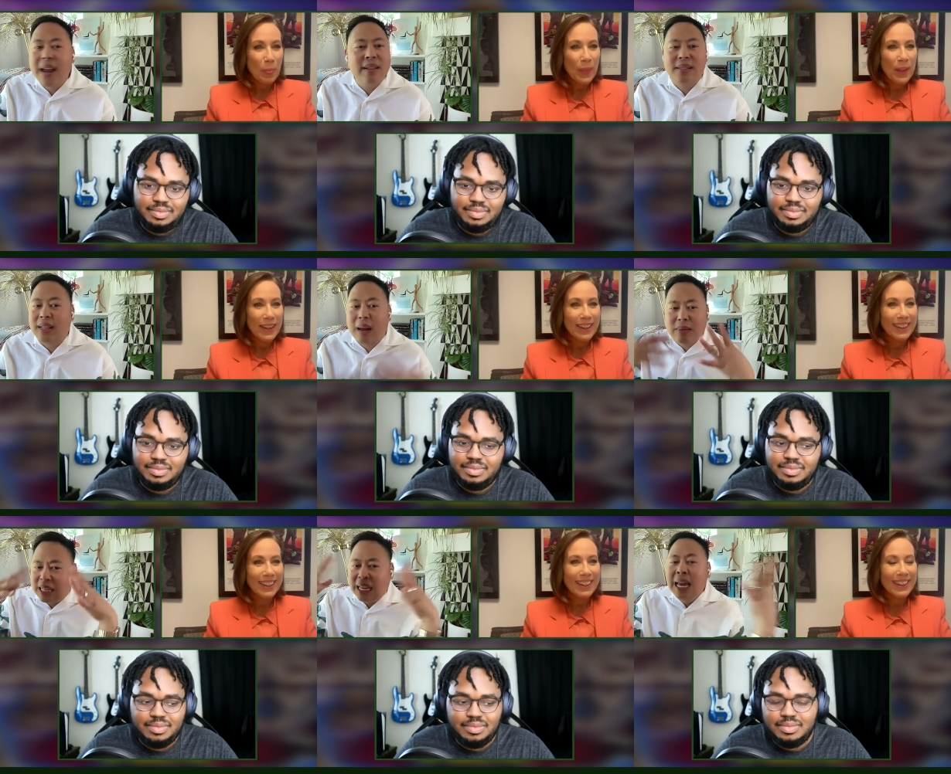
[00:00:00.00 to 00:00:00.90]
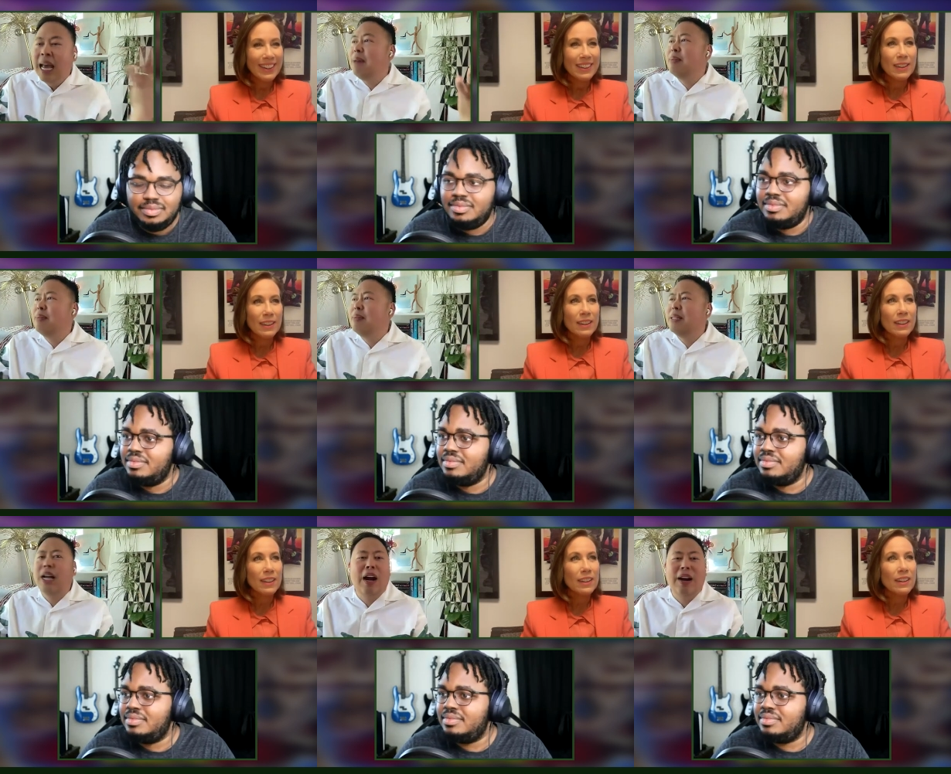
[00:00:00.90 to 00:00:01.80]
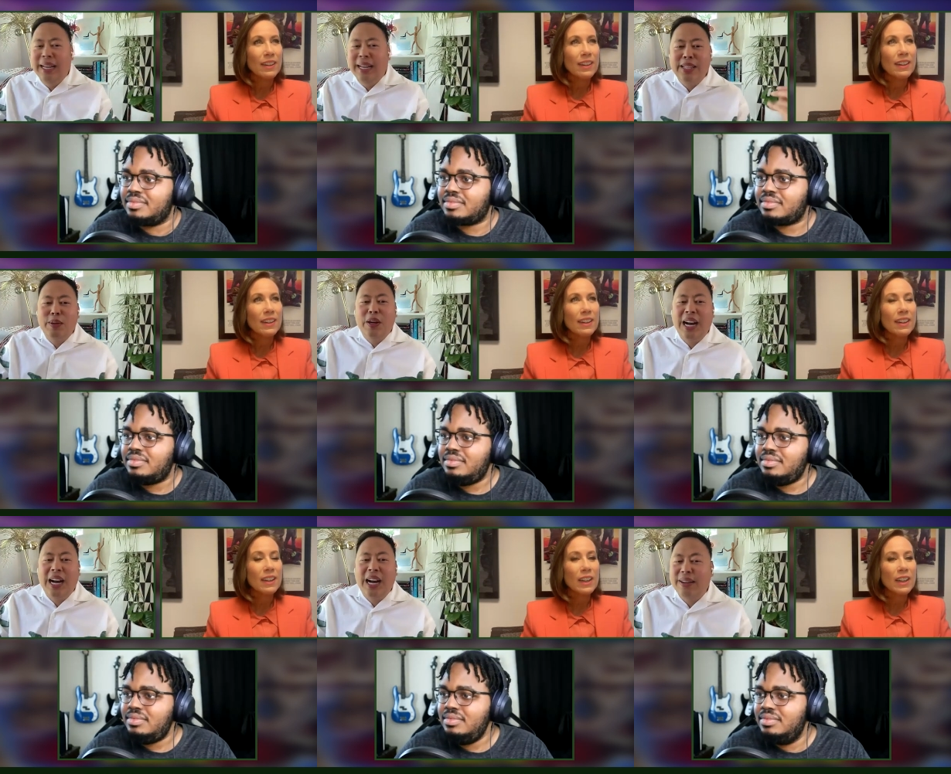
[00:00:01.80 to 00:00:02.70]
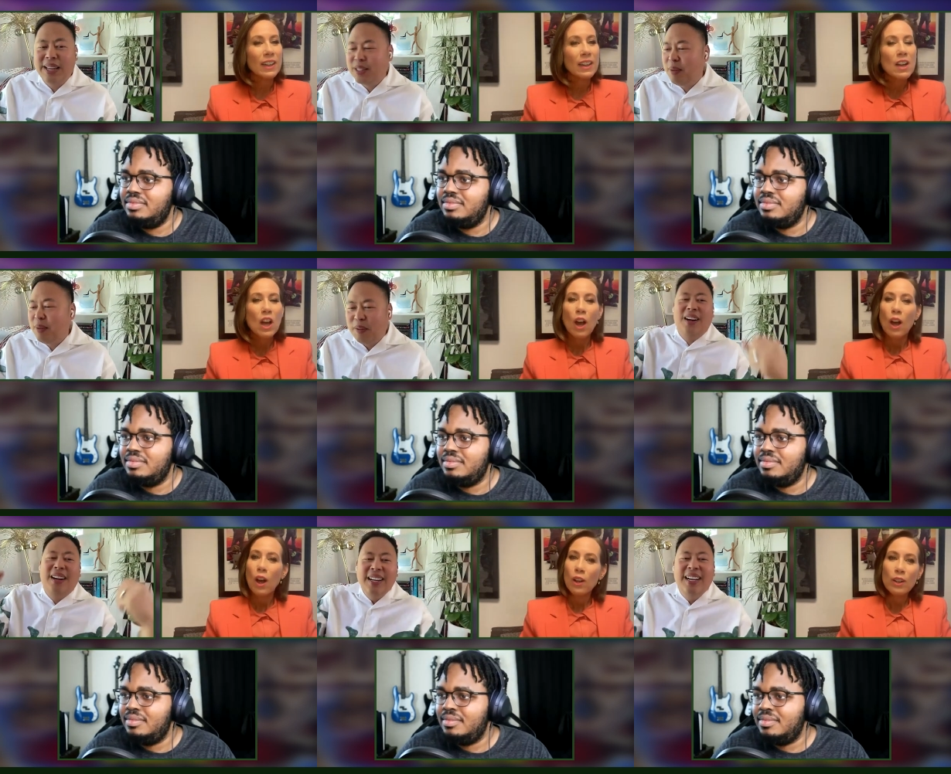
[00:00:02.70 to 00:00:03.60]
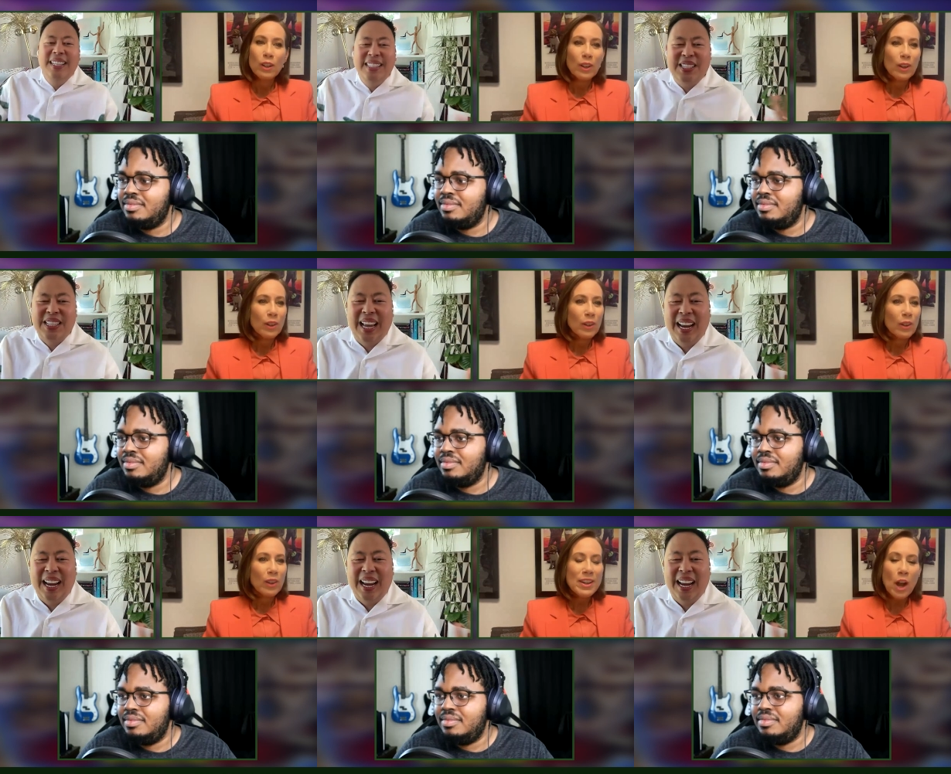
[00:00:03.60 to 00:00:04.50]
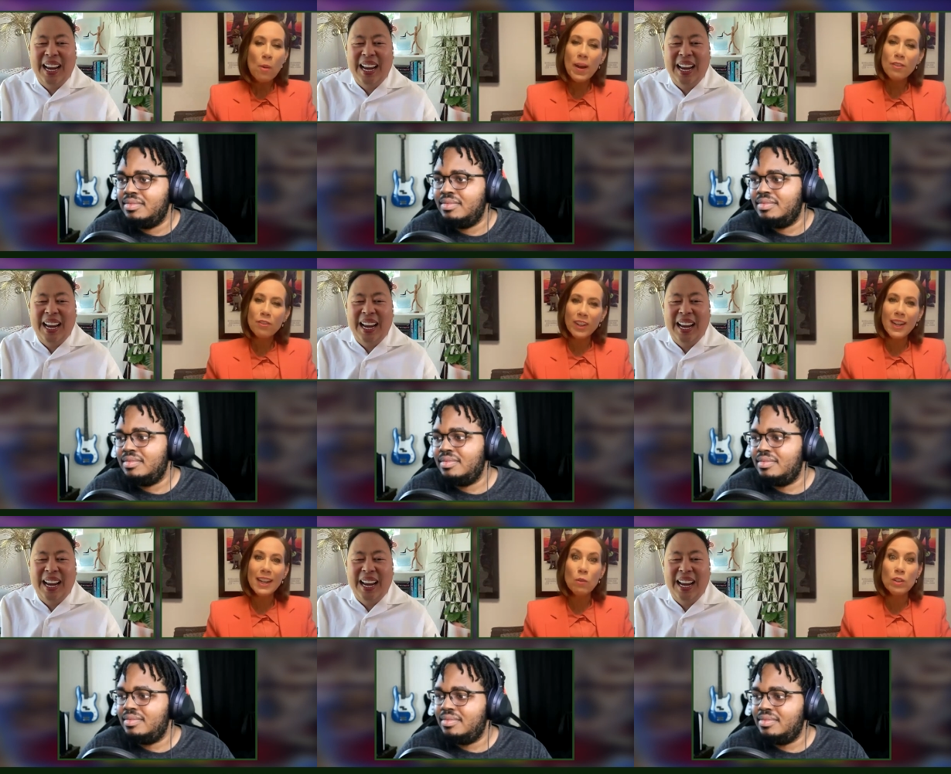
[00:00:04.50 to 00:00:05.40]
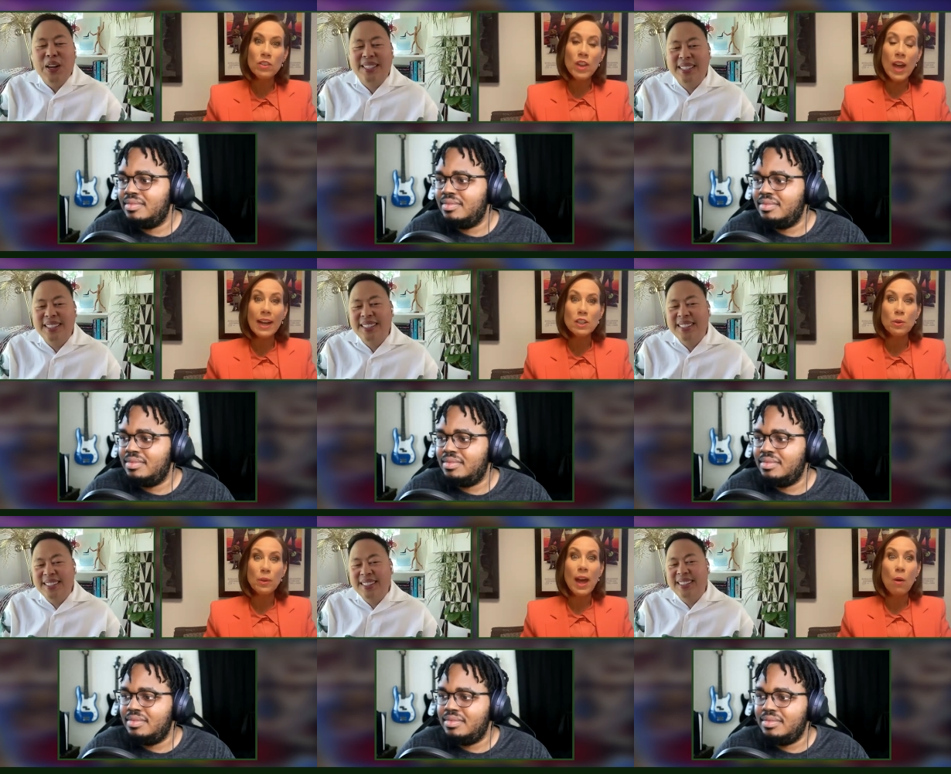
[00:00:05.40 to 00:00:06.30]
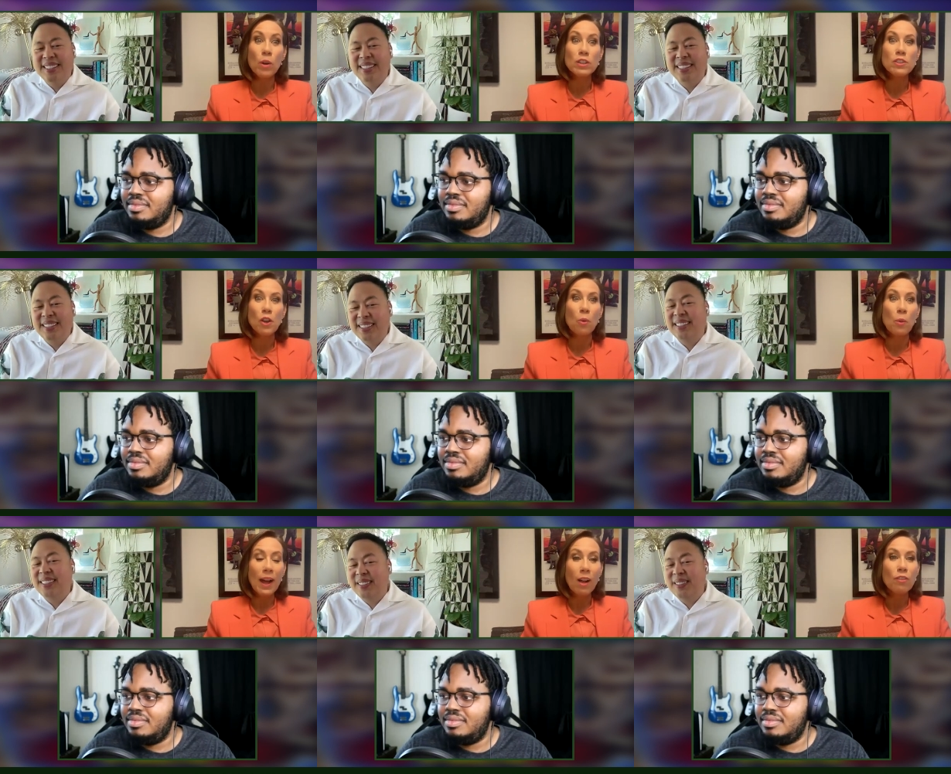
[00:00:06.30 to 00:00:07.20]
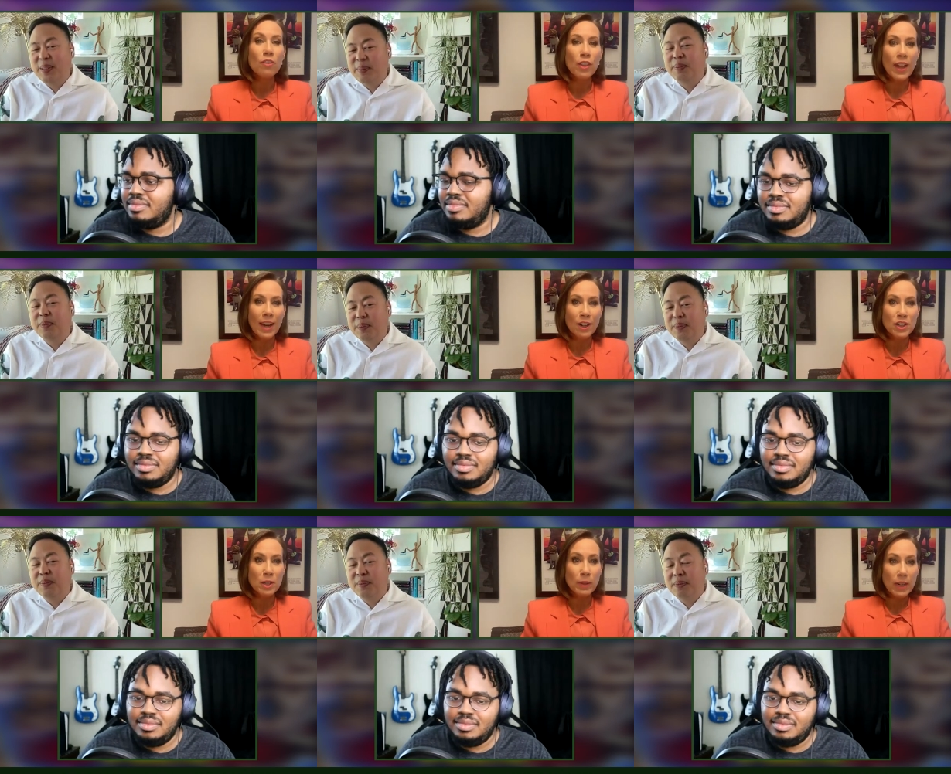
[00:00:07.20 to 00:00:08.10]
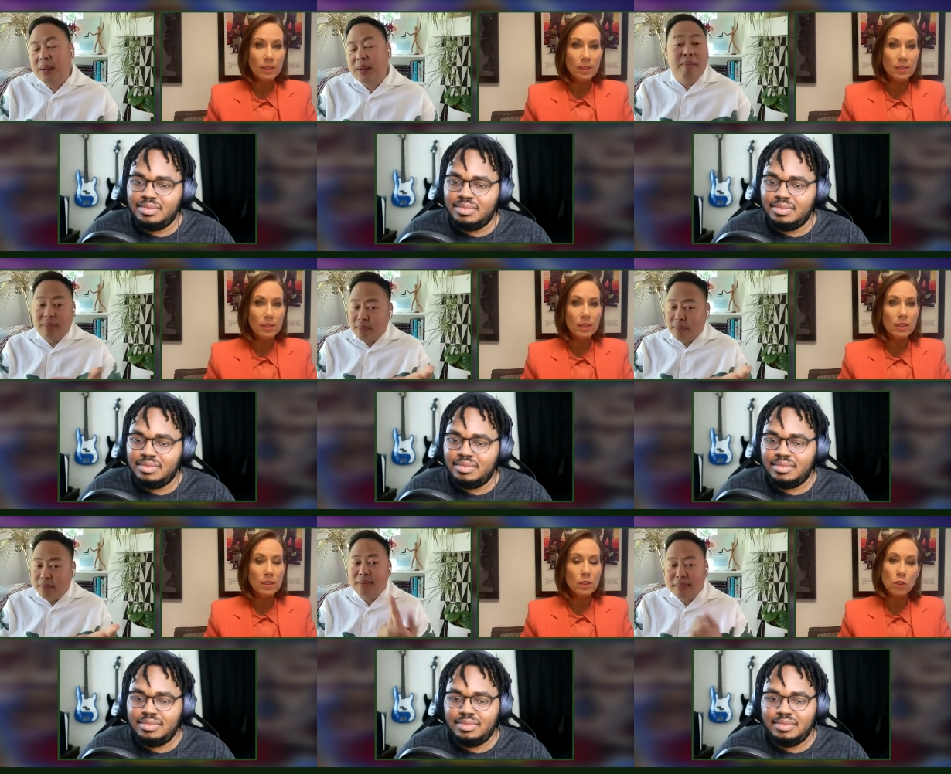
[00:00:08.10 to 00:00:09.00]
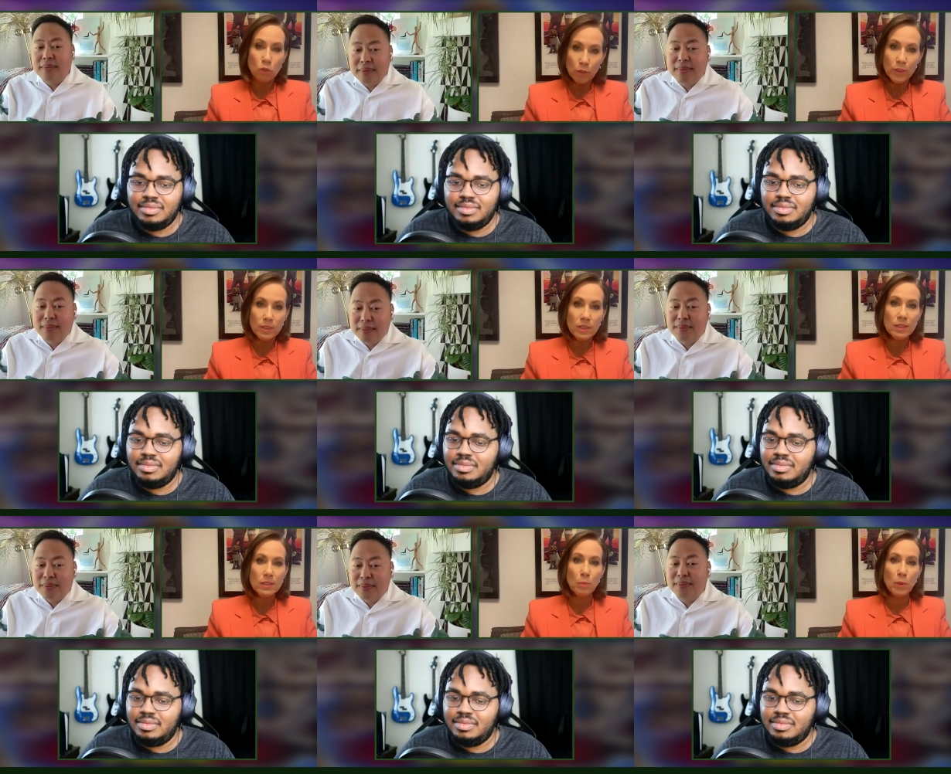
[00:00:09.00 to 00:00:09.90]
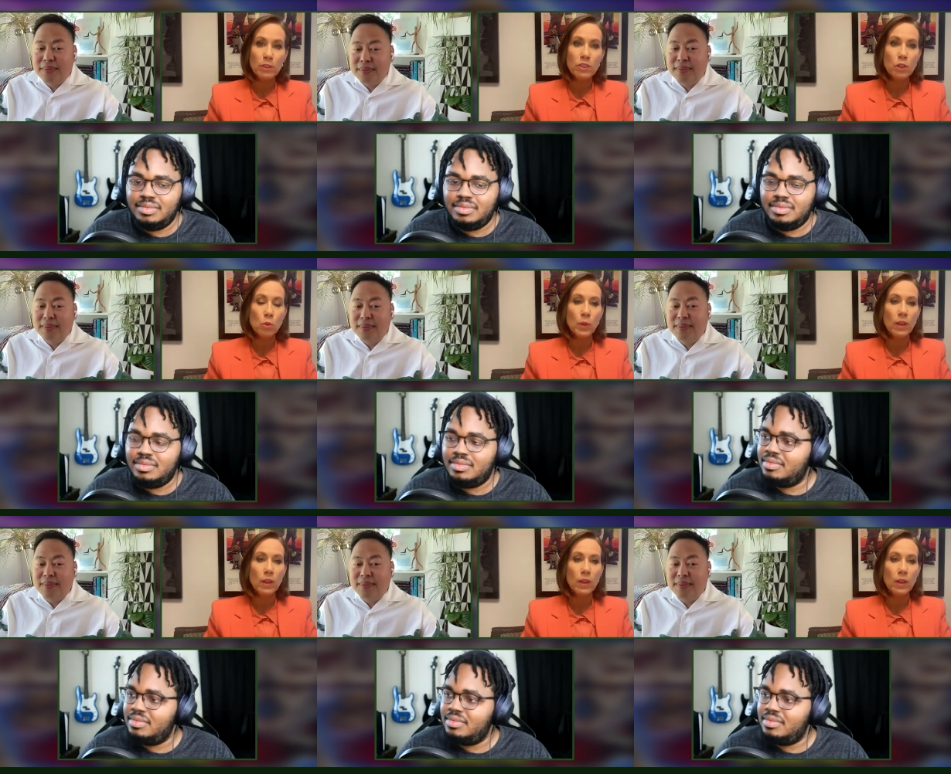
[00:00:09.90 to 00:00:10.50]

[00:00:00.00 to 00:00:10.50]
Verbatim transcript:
Speaker 1: fubbing my lines, and I was like, "I'm sorry. I swear to God, I've done this before." No, but just, I feel like it
Speaker 2: was the actual nervous. that worked so well for the energy because the truth is, this is a person who